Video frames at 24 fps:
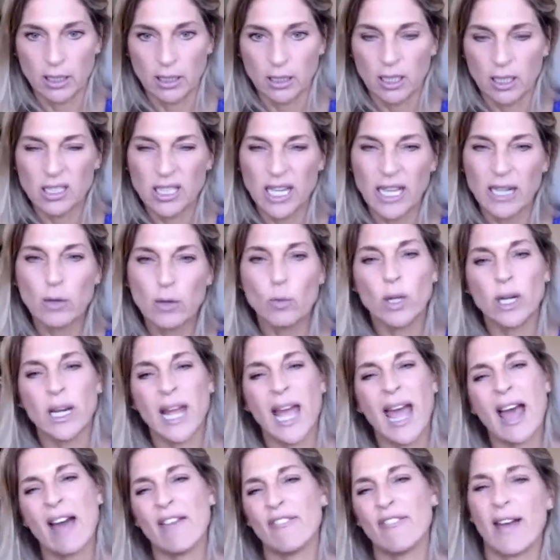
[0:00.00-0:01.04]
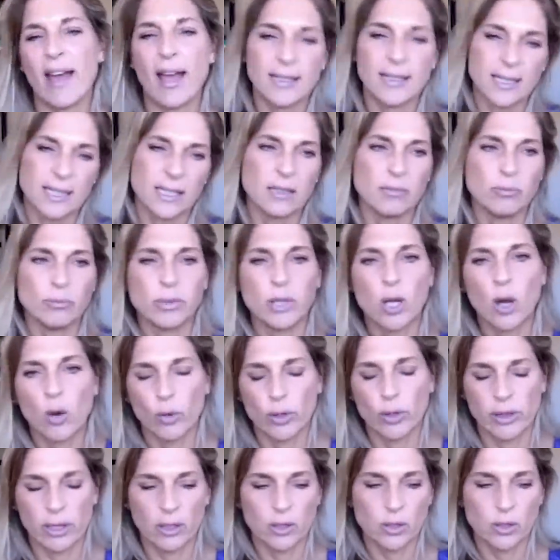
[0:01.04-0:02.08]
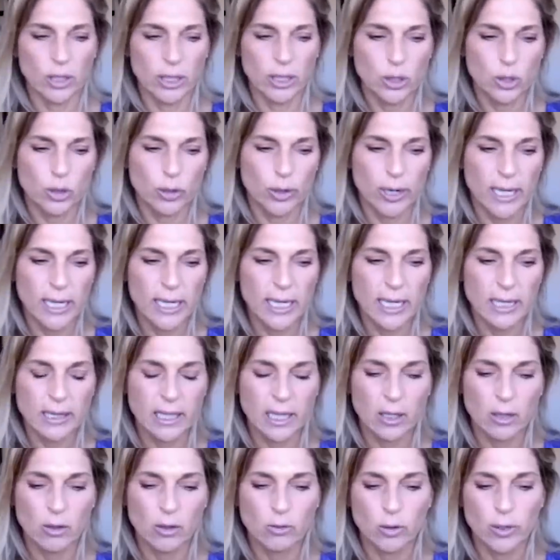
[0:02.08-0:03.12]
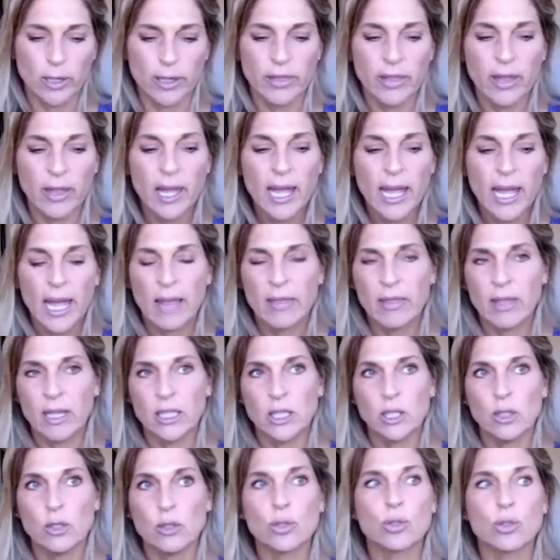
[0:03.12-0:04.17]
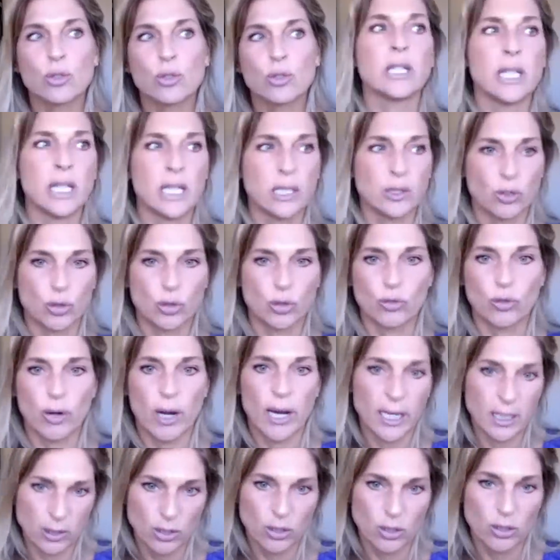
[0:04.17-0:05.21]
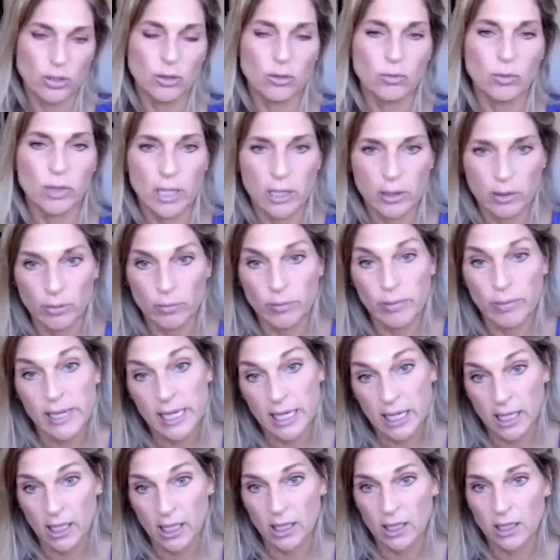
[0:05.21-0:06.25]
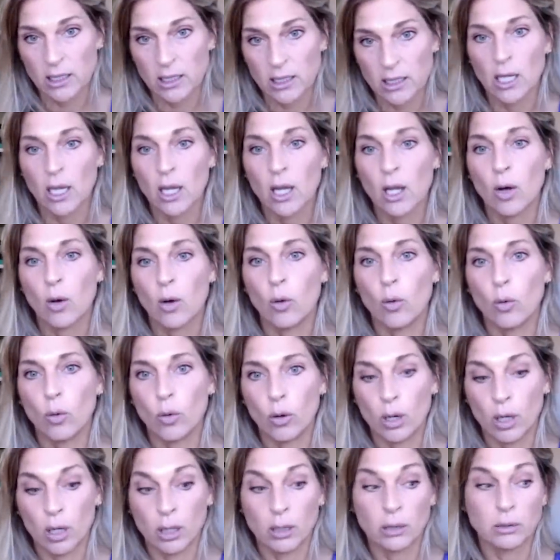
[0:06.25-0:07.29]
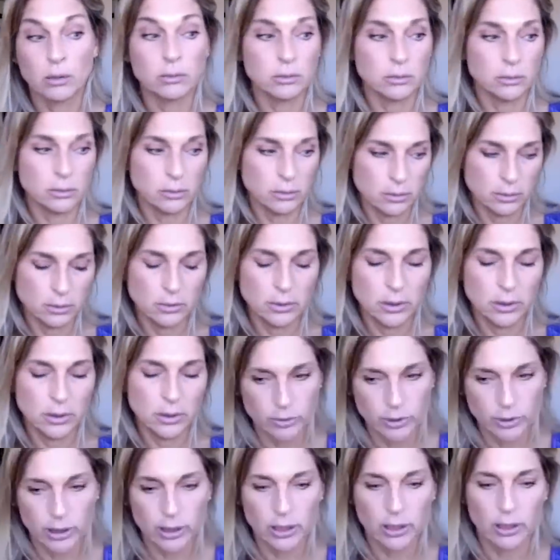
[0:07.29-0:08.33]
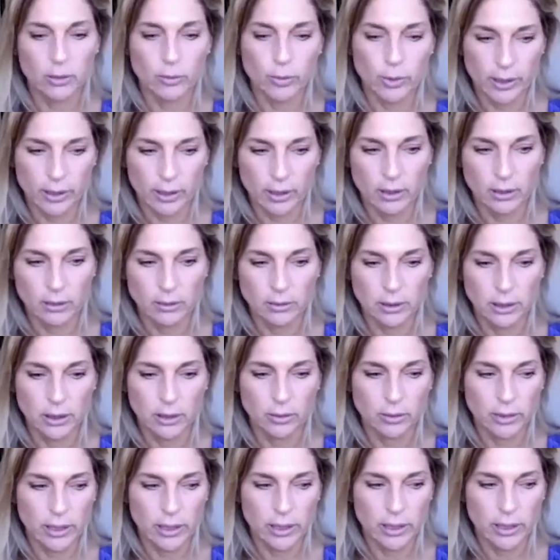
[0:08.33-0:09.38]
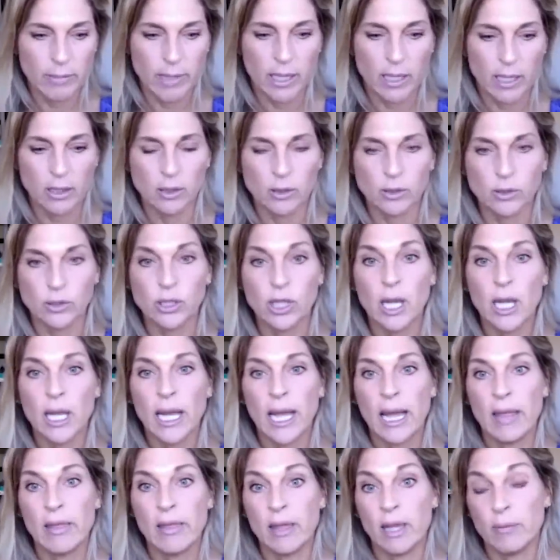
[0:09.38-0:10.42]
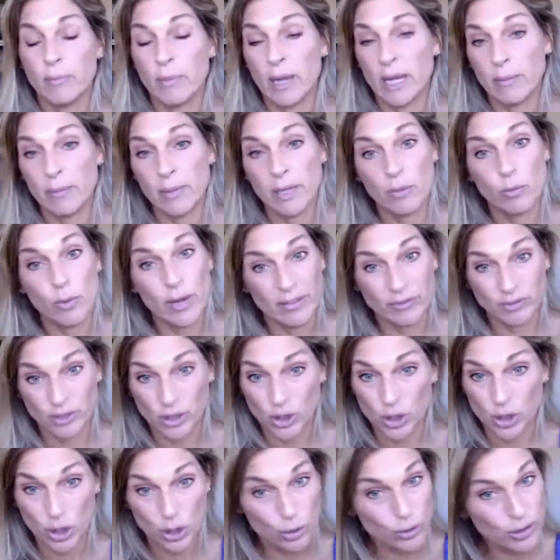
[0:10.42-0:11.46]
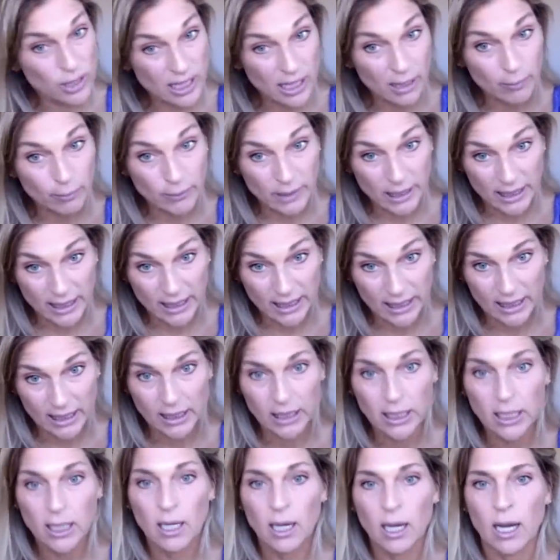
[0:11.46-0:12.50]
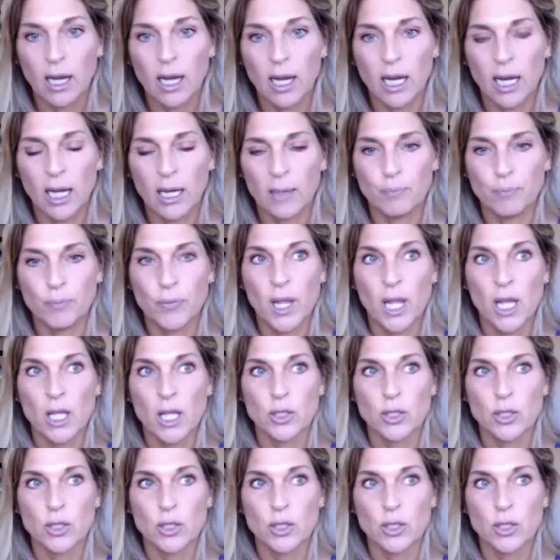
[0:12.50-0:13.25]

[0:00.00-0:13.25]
because I don't want to half ass it and go in there. So I train, get that over with. And then usually it's straight to either meetings or, you know, dealing with, uh, you know, emails. And then maybe we have to shoot something. Um,